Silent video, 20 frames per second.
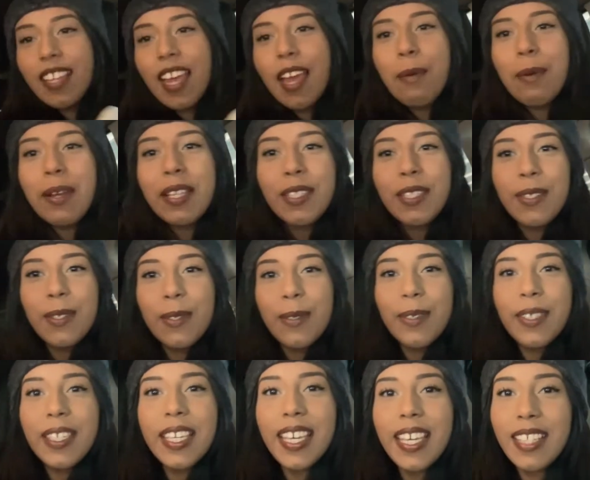I went
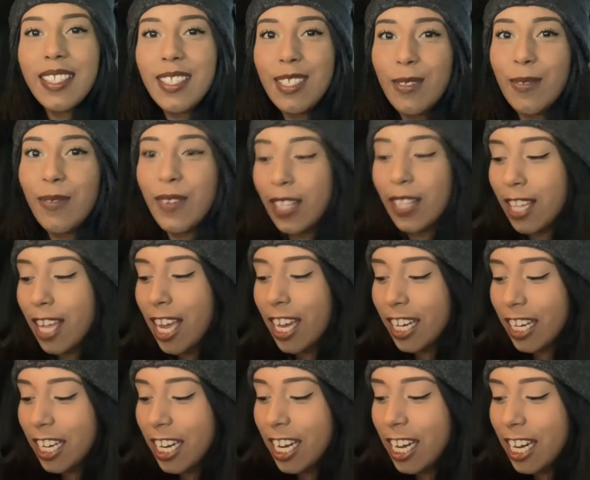to Kids Foot
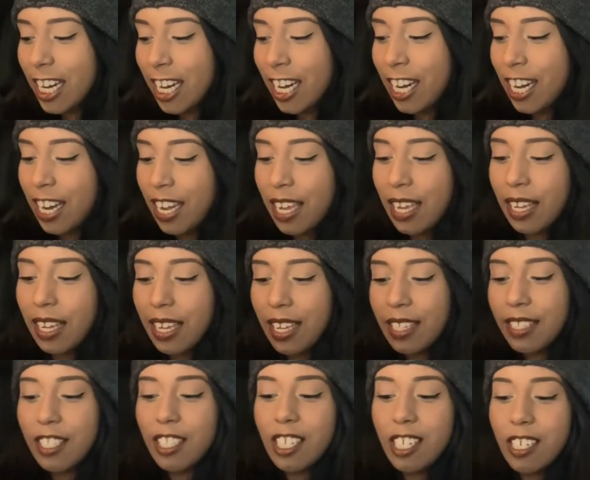Locker
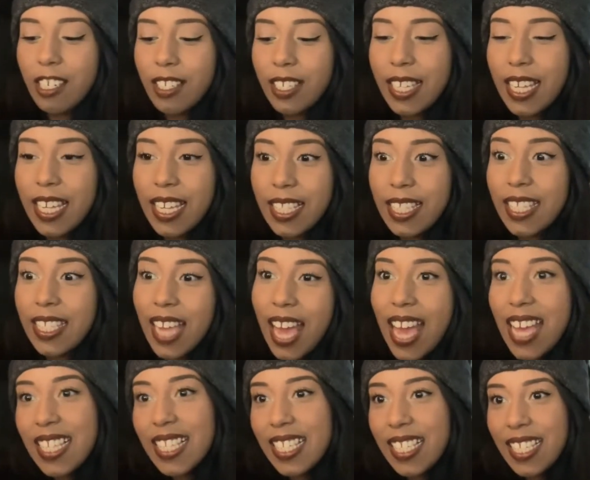because the girls' kid
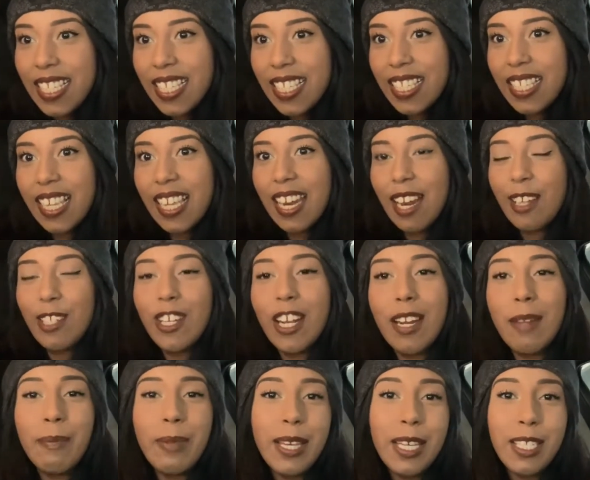sizes and I was
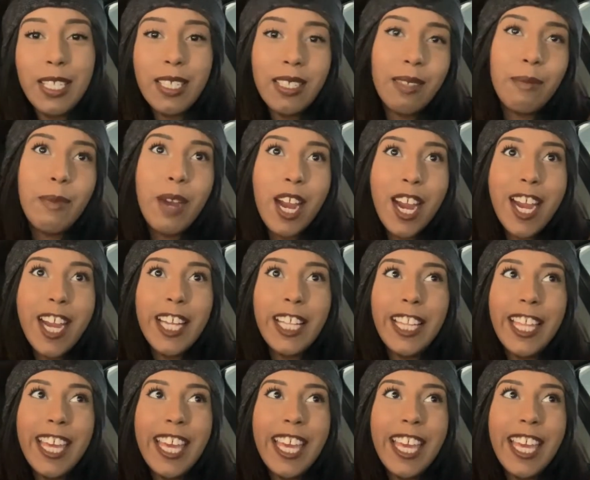trying to play it smart.